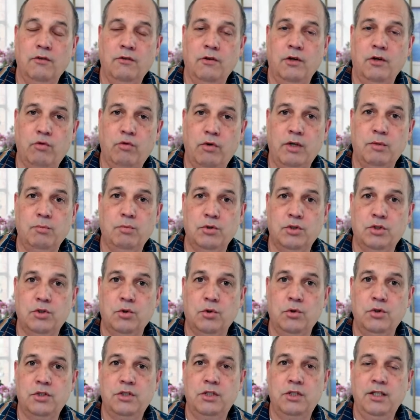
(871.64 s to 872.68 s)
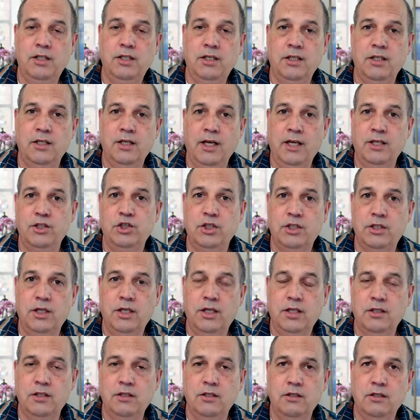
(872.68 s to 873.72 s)
credible source
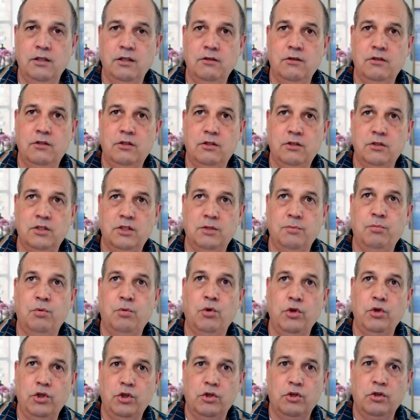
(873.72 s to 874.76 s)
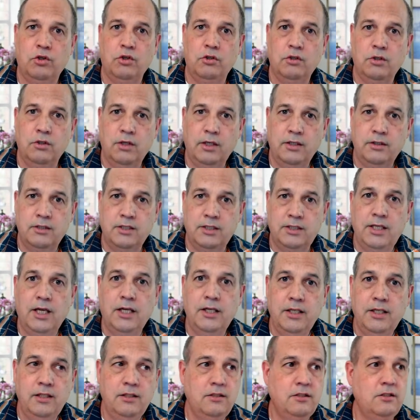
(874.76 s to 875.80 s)
in to support your
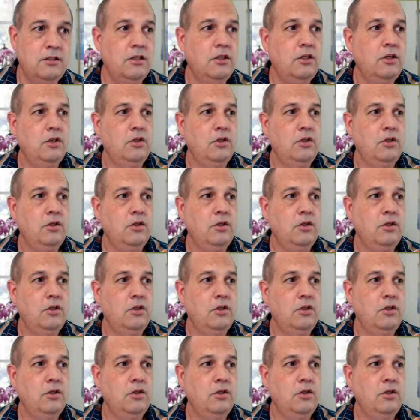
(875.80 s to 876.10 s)
studies.